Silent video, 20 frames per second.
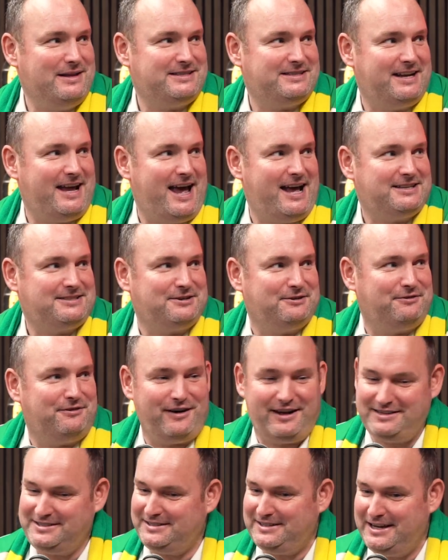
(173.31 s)
to the Arsenal
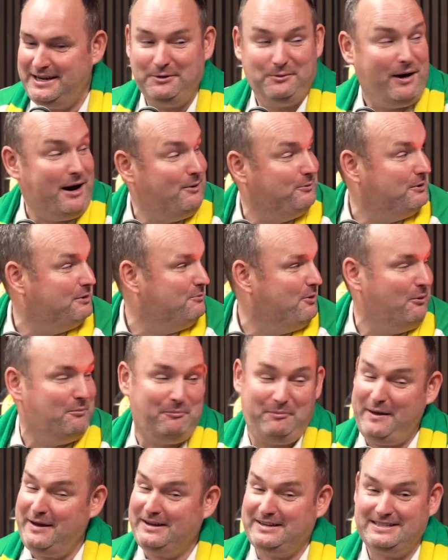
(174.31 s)
fans and he wound them
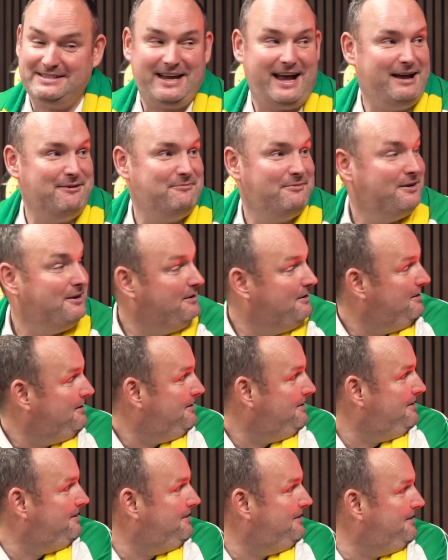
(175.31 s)
up big time.
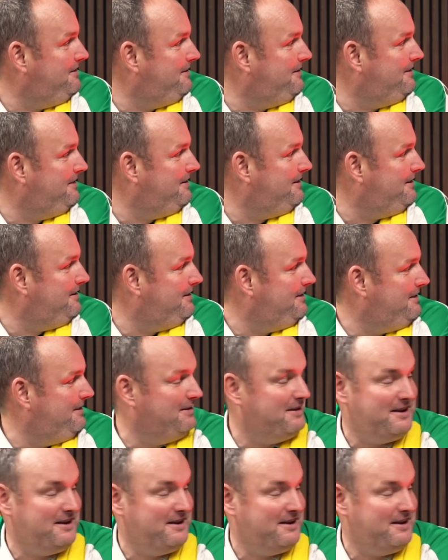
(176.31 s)
Showing the badge and everything.